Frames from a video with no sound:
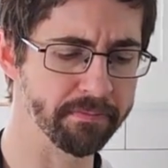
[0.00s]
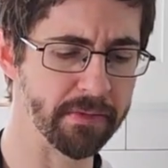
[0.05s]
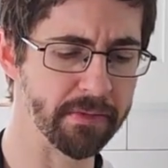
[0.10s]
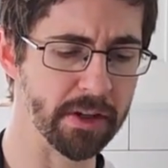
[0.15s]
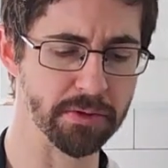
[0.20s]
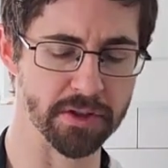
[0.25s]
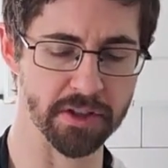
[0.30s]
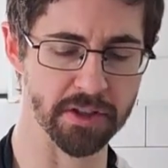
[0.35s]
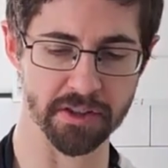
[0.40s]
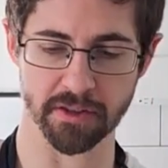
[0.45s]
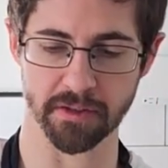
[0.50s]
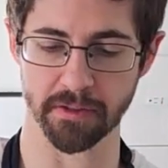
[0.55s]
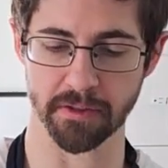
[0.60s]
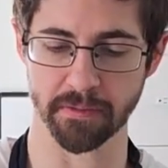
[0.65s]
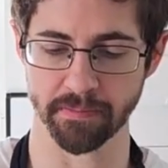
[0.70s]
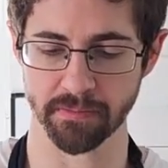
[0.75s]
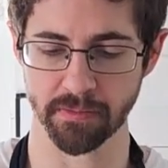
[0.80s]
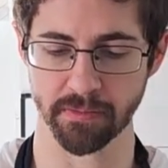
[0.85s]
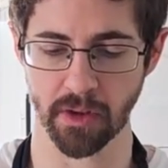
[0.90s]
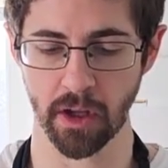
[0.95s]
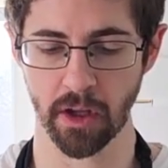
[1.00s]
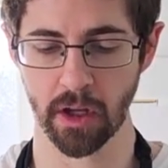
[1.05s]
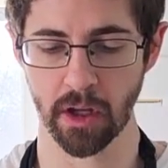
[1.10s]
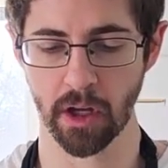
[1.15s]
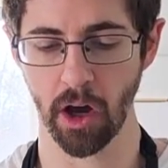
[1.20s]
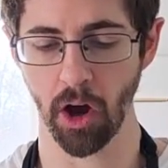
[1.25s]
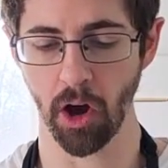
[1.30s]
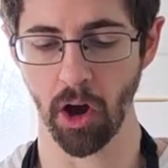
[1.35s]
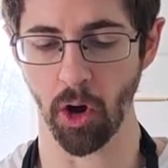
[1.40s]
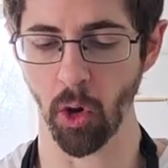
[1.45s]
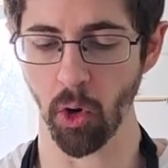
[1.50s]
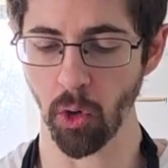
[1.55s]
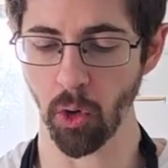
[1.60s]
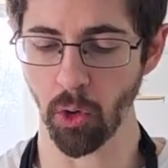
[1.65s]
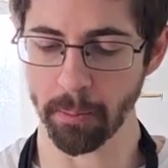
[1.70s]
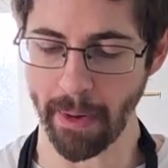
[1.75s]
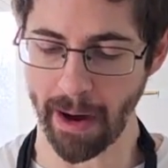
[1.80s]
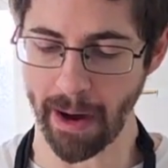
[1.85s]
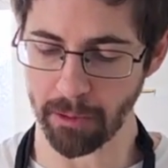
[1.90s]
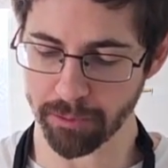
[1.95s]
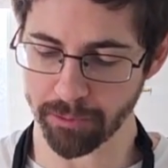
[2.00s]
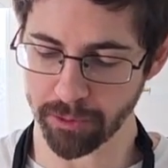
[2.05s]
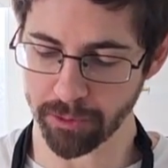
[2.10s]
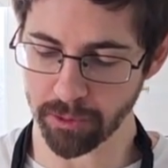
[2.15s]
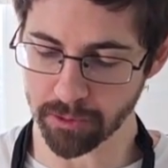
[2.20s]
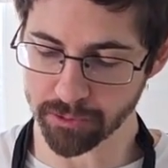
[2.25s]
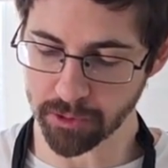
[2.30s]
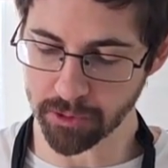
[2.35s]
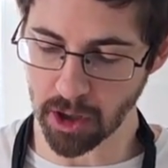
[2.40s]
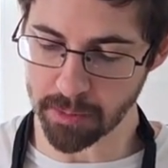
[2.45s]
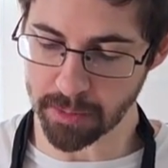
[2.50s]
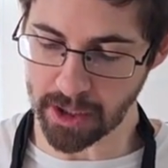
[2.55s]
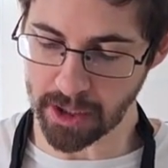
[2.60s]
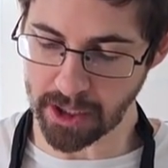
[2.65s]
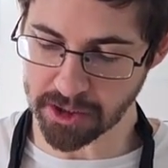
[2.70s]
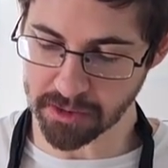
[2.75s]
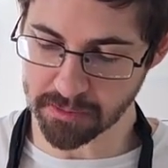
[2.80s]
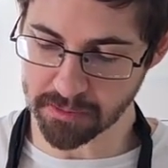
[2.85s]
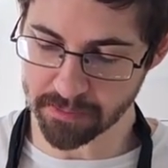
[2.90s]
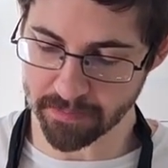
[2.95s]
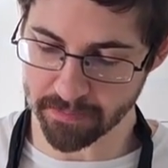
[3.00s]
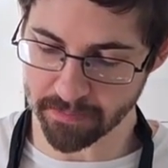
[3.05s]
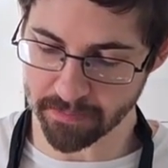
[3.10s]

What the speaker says: It was just a whole mouthful of carbonation.